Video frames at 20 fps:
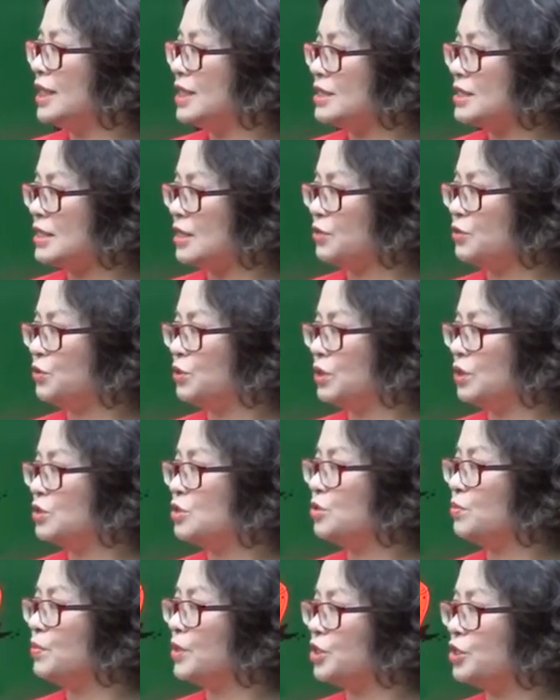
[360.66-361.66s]
etc.
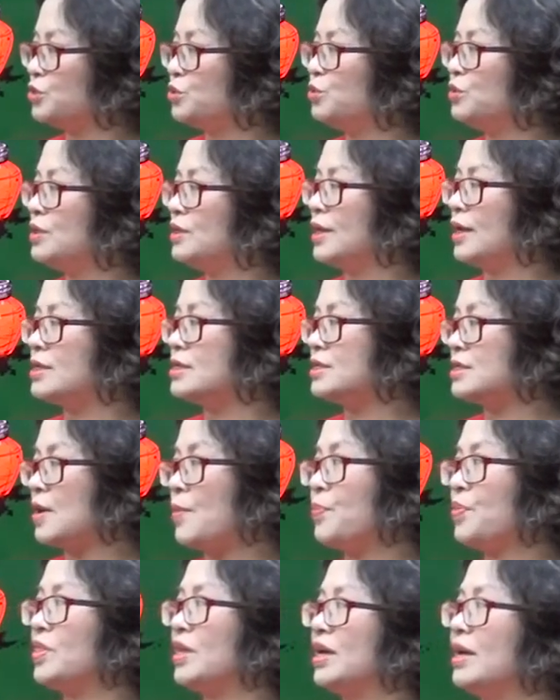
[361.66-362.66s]
to make sure that
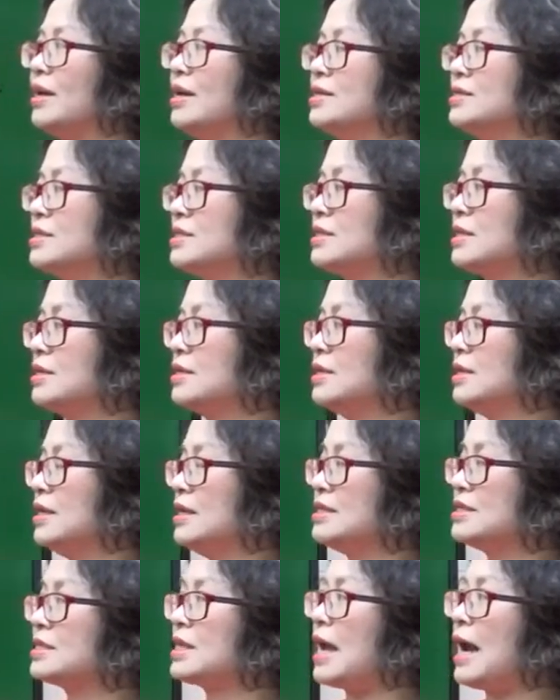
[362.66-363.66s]
something is
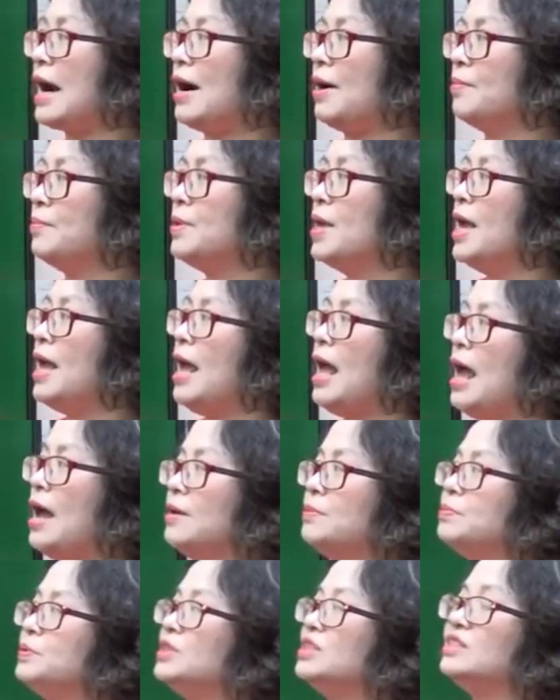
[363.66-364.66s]
kept,
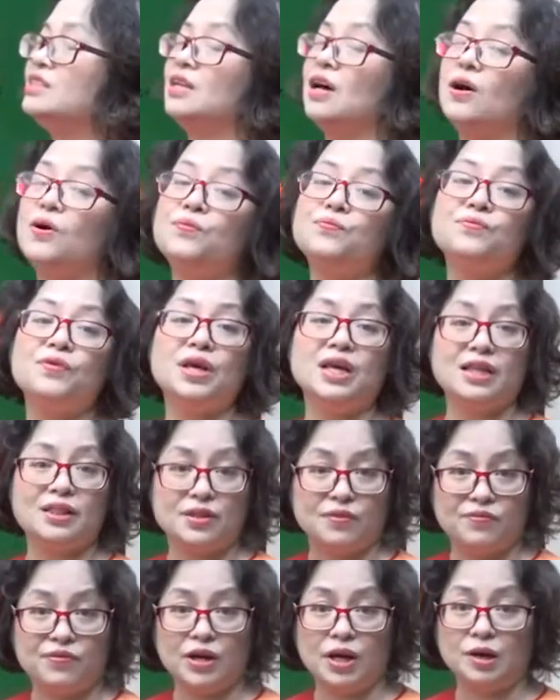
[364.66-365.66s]
and preserve is
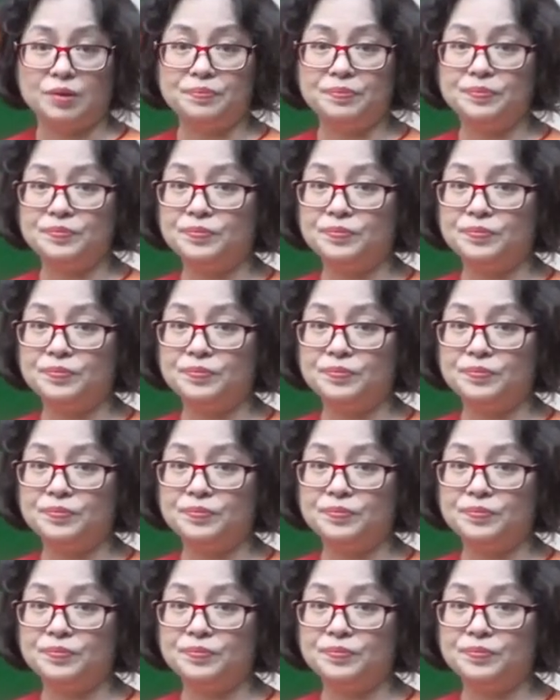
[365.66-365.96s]
the verb.